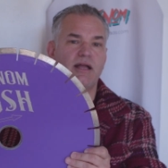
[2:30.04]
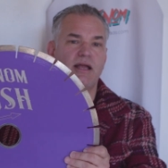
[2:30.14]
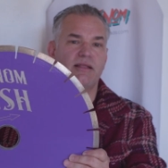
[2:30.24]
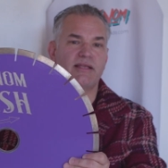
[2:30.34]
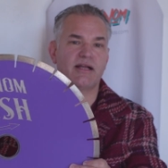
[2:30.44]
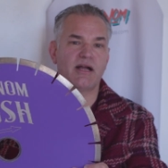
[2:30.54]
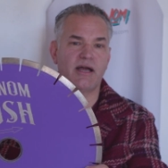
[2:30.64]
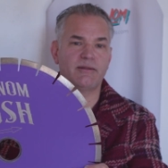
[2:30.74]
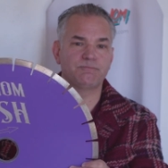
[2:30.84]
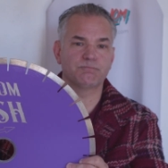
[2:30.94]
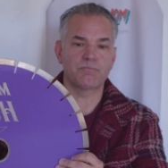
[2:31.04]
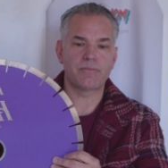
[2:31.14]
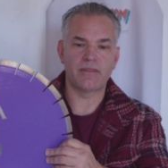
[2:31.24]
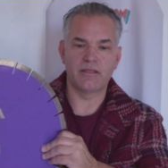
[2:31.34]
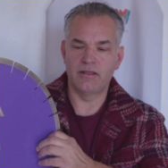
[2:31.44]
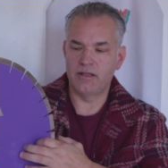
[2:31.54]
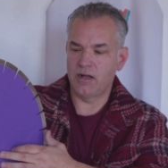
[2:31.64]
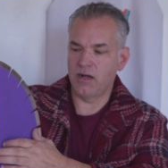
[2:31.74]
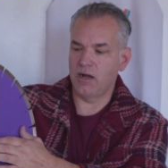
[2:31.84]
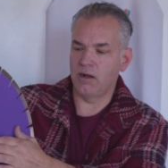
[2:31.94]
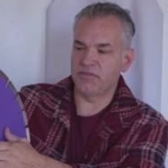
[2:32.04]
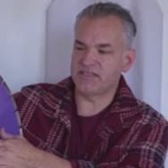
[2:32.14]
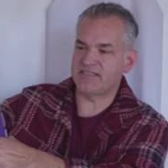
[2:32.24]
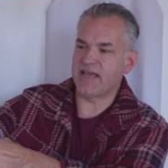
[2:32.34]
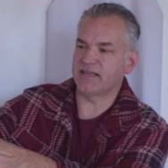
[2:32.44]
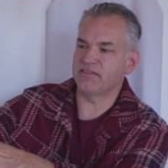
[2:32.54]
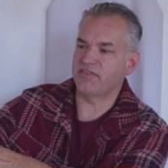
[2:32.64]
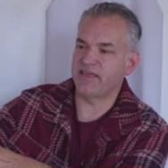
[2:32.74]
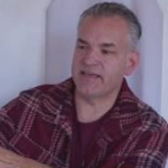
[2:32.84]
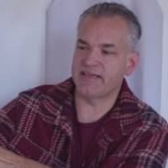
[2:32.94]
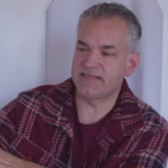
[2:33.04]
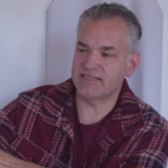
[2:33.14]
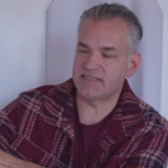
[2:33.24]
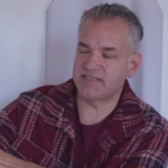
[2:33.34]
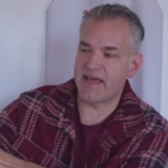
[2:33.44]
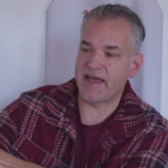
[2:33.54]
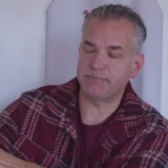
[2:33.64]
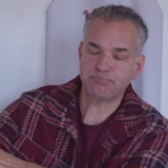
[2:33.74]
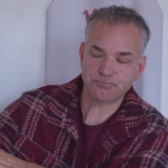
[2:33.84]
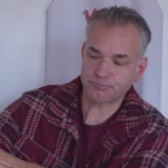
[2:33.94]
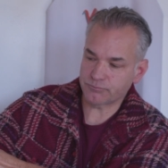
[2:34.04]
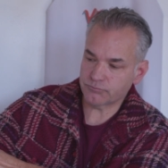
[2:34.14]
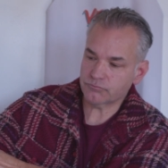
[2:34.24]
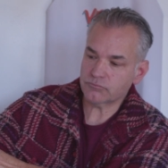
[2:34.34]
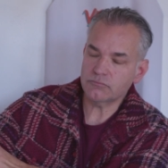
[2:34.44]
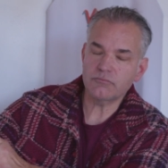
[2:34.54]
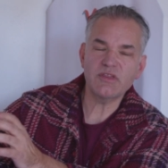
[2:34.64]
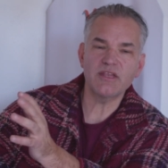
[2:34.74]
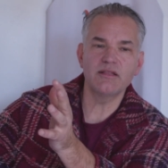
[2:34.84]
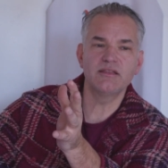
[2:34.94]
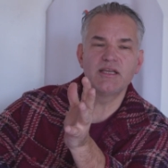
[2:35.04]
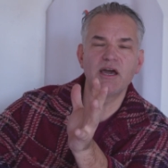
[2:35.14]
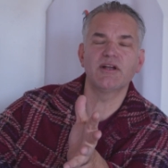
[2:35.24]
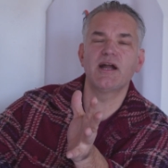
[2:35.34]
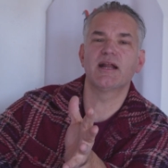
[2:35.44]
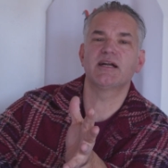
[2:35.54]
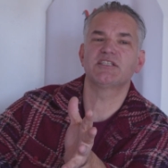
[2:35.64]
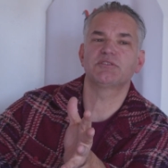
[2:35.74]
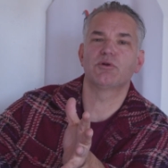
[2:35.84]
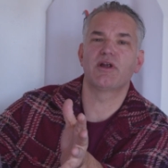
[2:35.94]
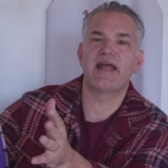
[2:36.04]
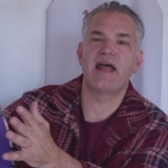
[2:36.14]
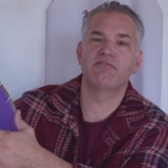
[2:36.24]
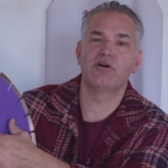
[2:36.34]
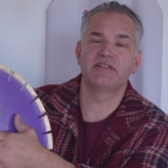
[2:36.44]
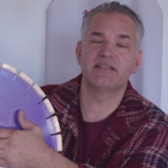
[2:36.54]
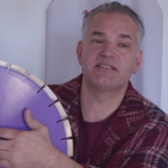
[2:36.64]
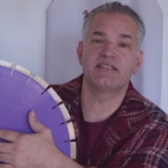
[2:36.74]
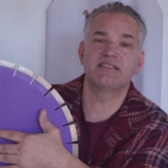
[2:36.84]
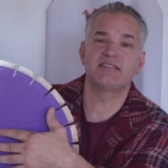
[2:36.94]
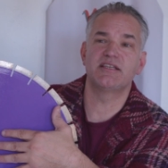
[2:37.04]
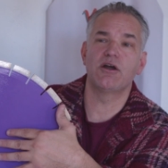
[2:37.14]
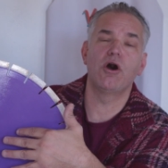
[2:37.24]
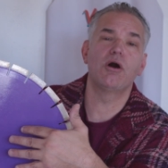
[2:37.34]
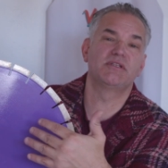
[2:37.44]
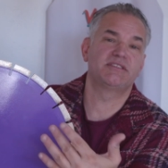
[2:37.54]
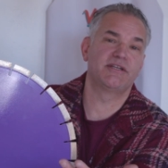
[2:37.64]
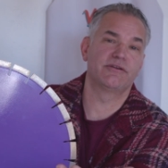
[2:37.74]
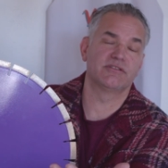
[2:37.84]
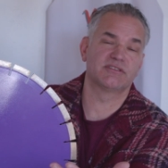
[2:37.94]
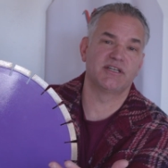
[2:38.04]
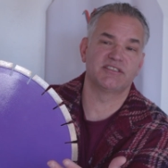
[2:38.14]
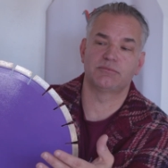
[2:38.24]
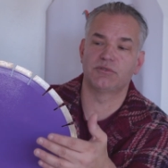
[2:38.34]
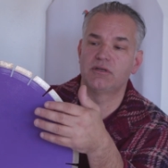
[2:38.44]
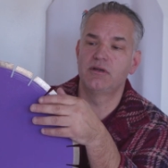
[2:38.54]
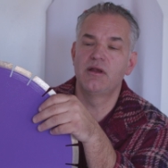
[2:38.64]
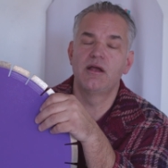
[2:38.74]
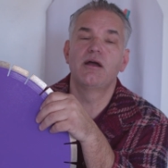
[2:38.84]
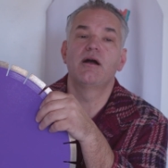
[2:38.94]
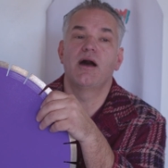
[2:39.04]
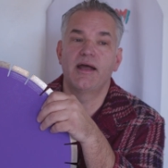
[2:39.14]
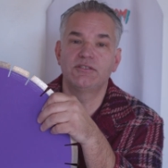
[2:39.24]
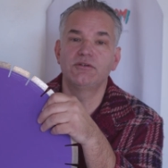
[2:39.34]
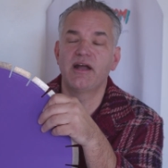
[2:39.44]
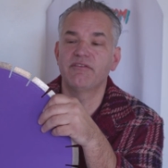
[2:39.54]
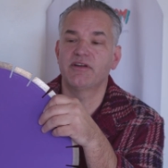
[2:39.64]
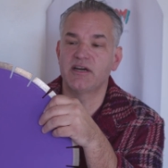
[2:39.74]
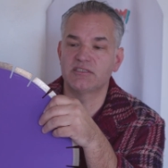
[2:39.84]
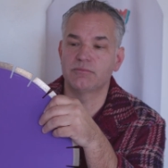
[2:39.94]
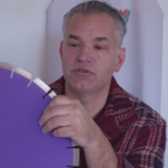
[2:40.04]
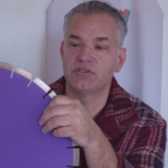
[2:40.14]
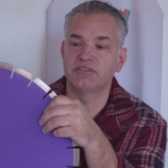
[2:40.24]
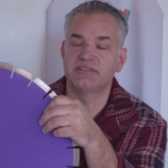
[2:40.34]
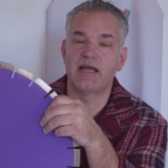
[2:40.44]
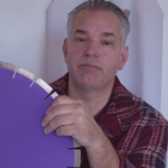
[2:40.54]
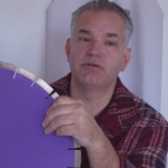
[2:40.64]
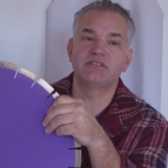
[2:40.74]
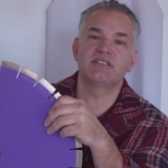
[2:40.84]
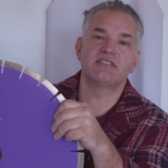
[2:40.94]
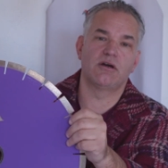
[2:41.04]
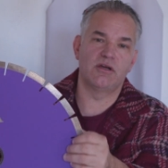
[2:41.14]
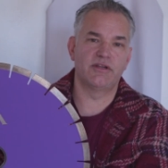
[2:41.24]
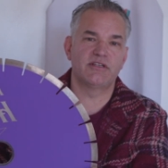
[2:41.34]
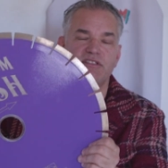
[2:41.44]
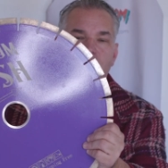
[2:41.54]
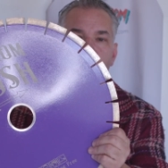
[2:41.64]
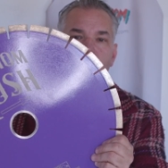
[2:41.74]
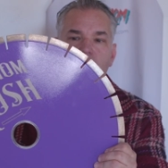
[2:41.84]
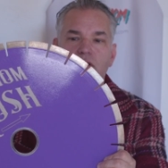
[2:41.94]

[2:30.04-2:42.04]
and they cut. The second thing is that the other kind of customer I have on this is the all materials customer. I do have customers that put this on their saw,